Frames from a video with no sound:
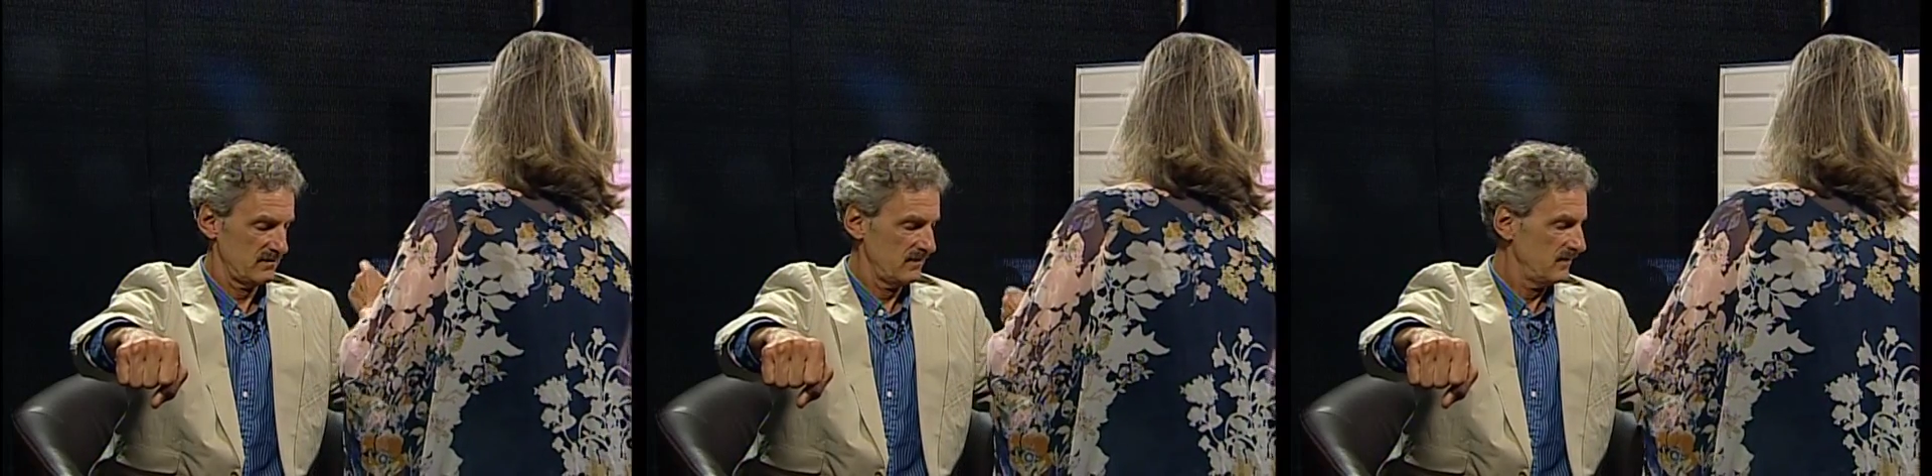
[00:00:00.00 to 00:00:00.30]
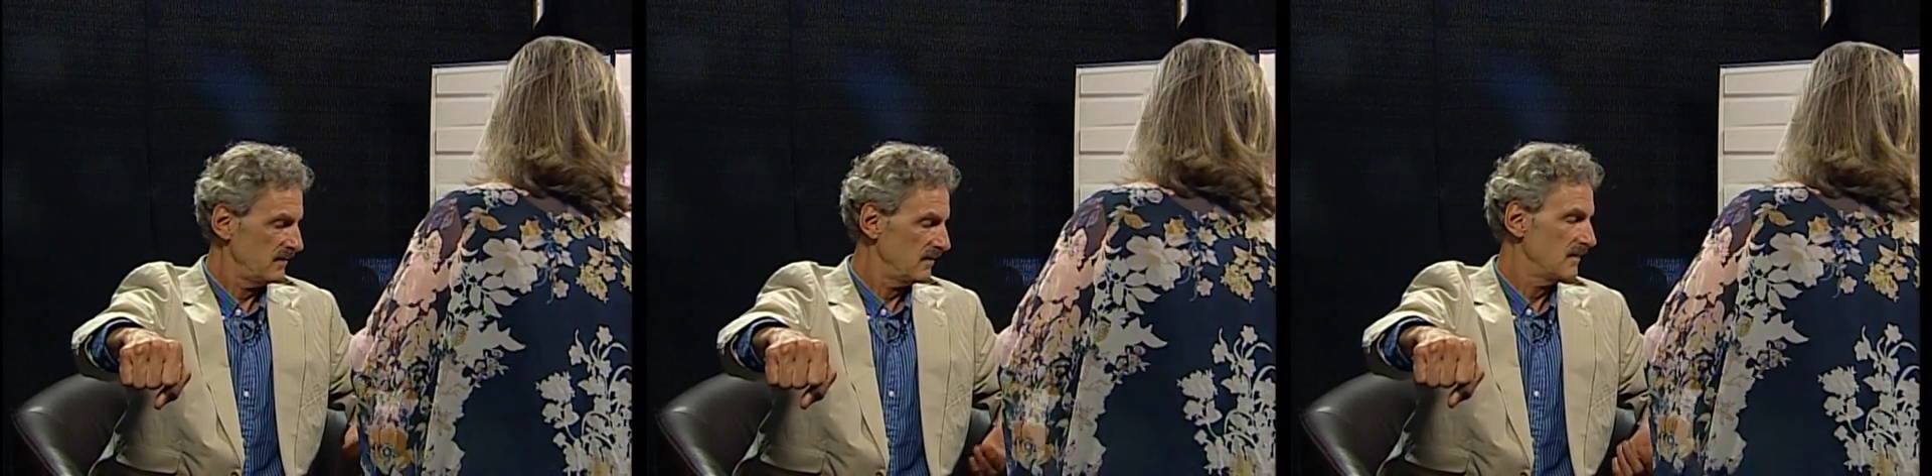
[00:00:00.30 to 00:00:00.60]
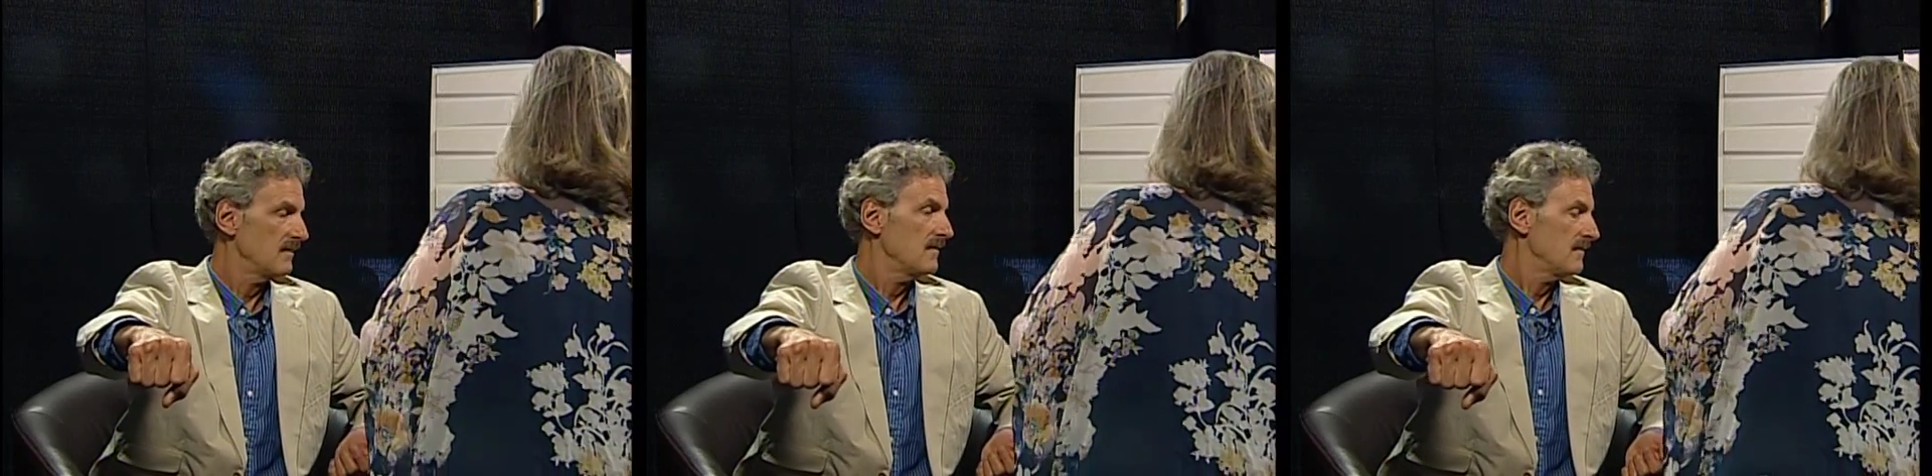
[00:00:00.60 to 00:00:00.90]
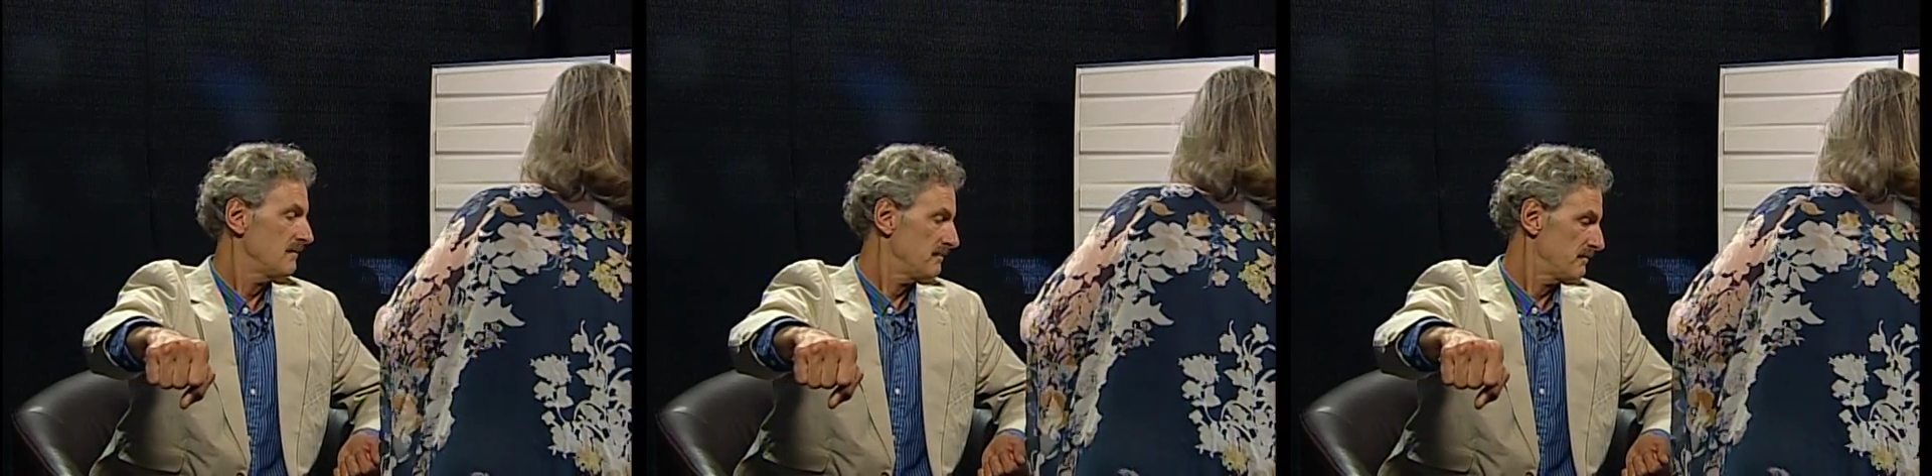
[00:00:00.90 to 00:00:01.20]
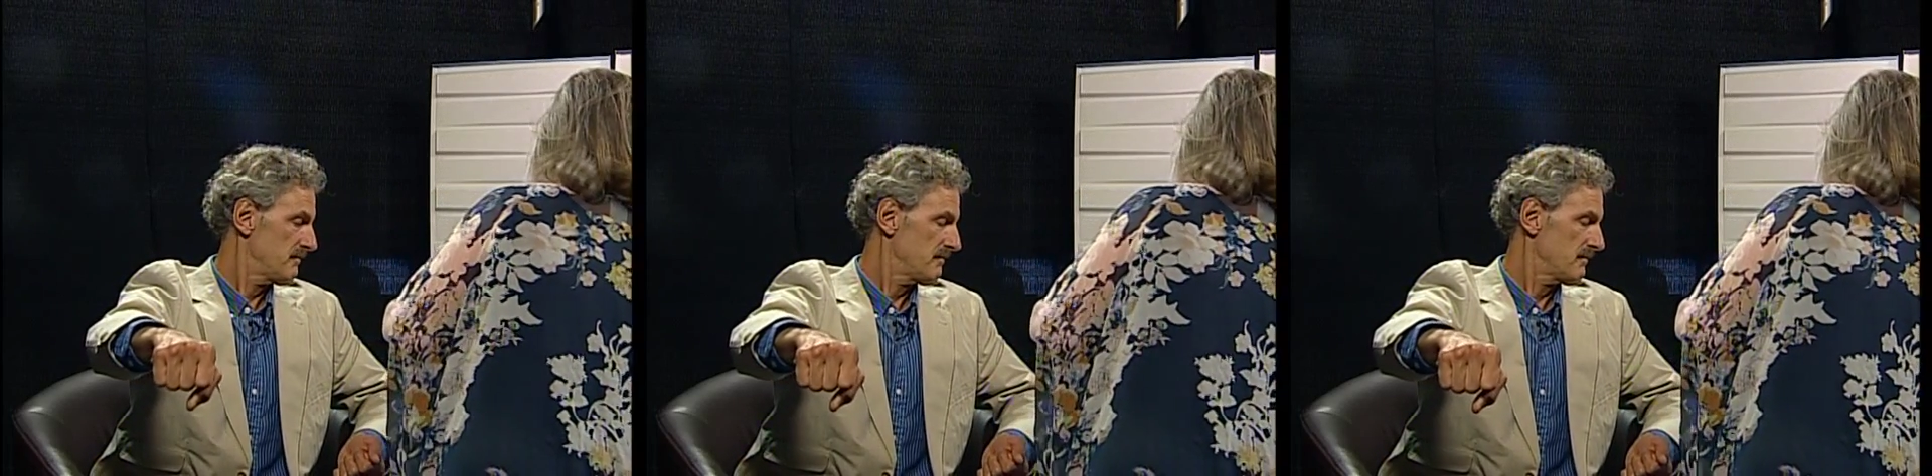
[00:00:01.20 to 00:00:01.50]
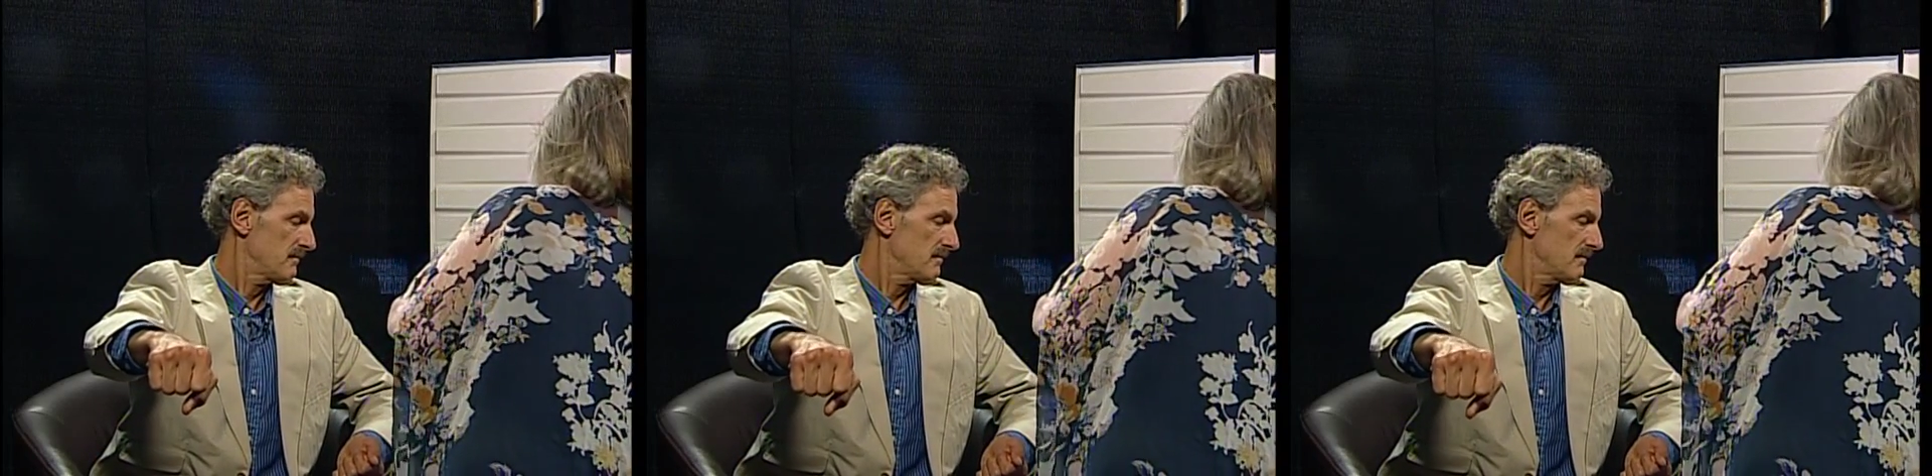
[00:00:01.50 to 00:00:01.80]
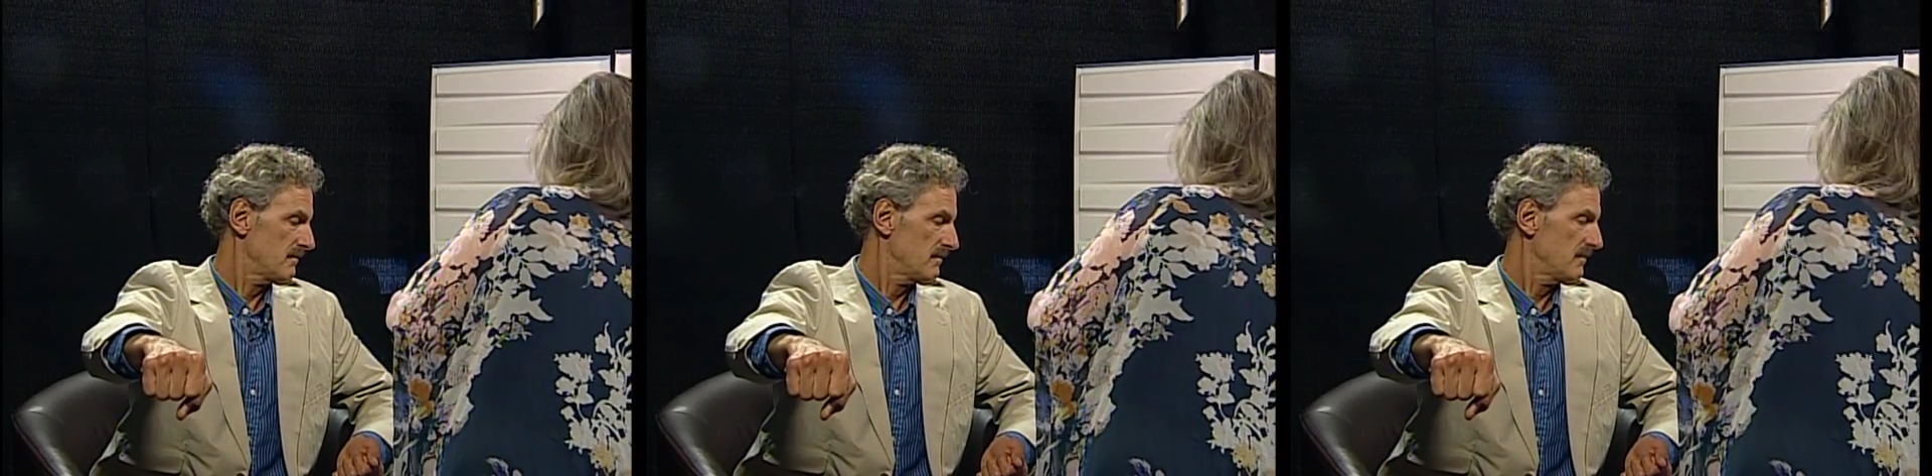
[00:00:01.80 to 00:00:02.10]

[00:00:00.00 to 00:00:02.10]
are? These.